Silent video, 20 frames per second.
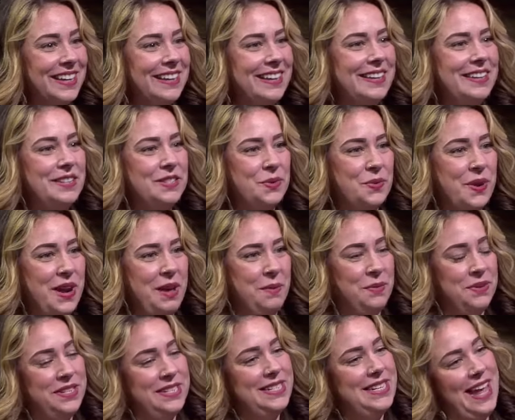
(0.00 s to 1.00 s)
-hmm. So we're
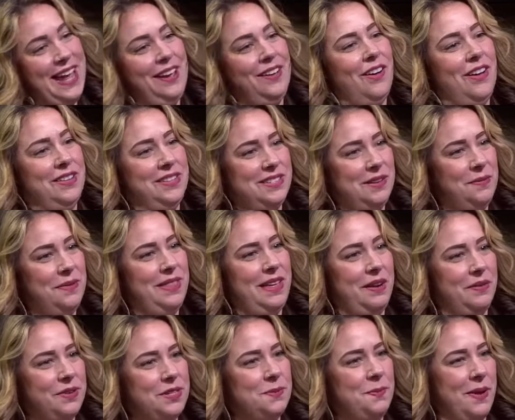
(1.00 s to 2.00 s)
able to take on some of
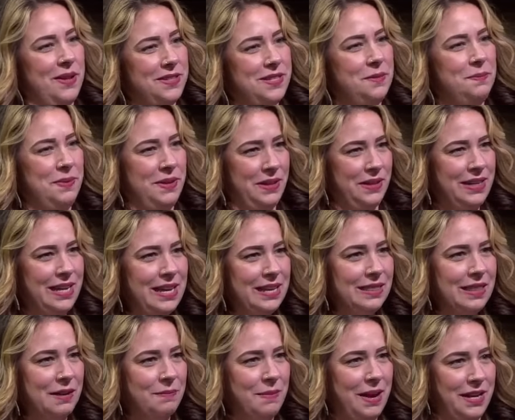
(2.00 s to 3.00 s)
that responsibility
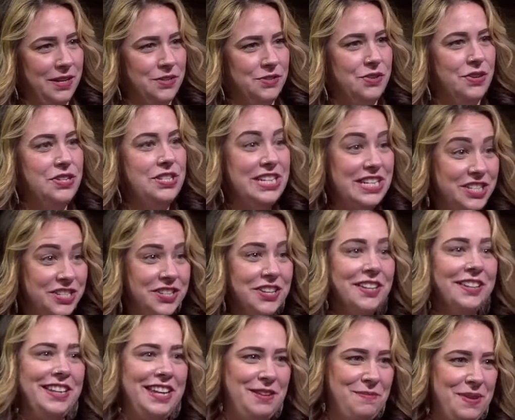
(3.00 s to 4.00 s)
that might
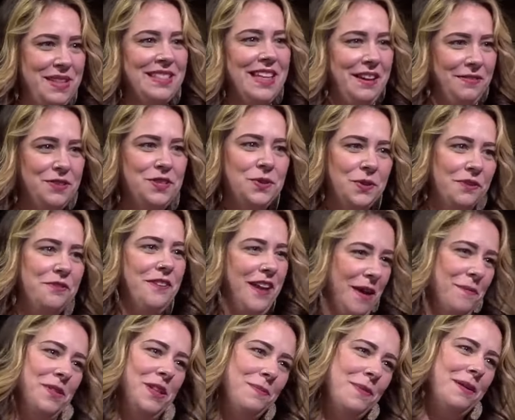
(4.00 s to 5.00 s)
traditionally be left to a
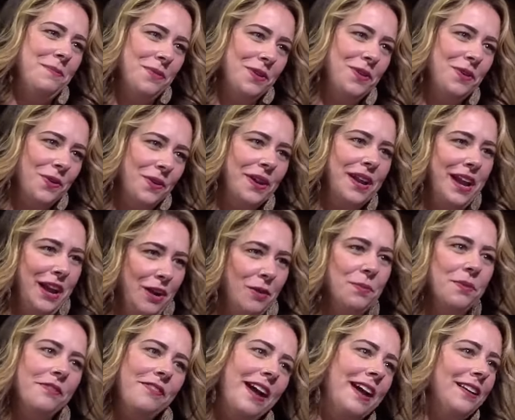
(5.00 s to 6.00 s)
family member or sure. a care
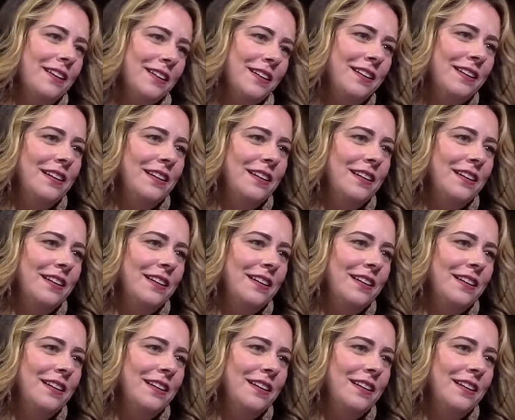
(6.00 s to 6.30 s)
provider.